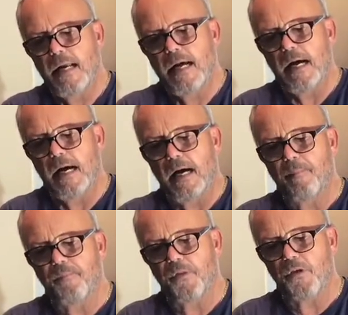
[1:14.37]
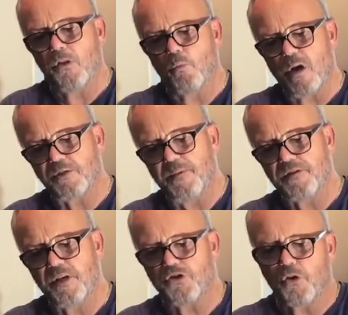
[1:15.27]
The recipe
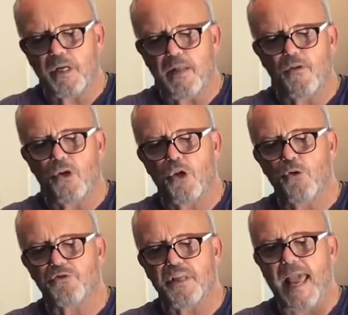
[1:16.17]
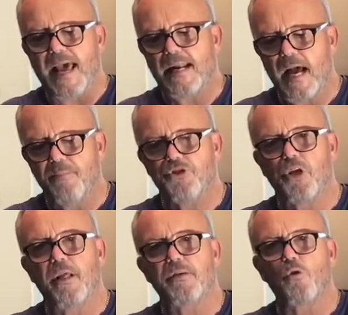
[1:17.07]
says you can either use the Anaheim
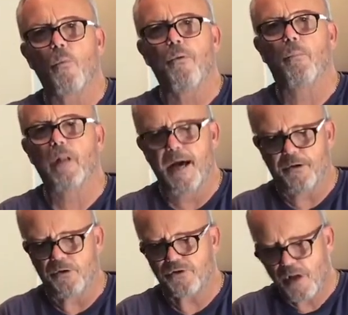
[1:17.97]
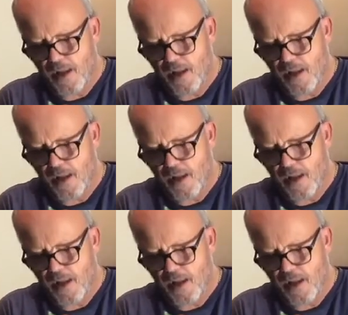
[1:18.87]
chilies or poblanos.